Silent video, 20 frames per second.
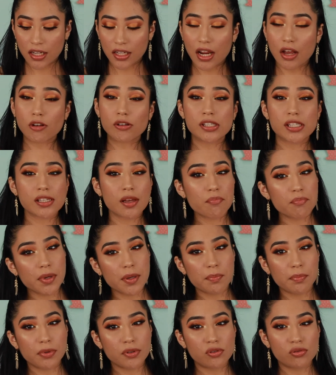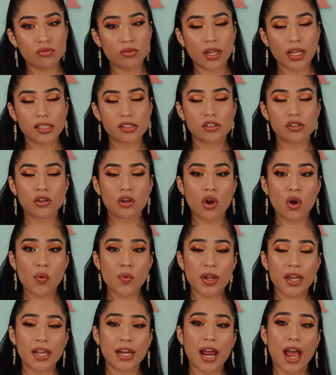Now, some people do like to go
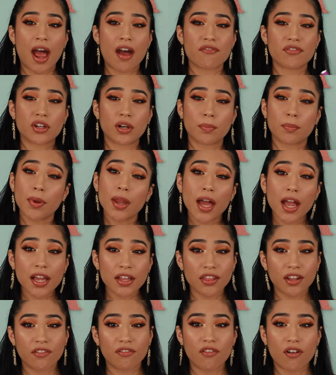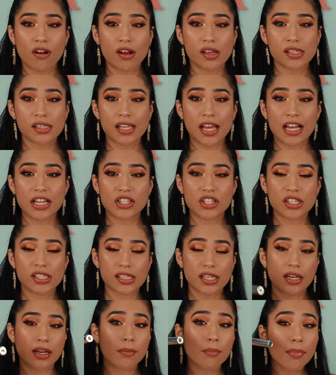in after applying their false lashes
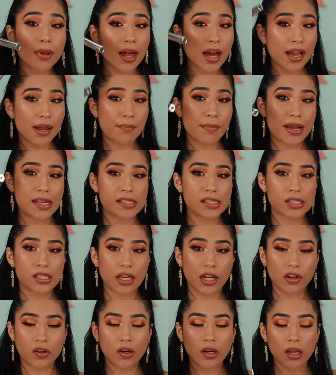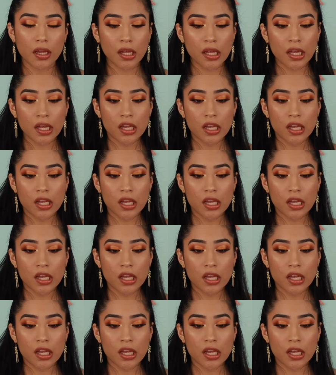and apply mascara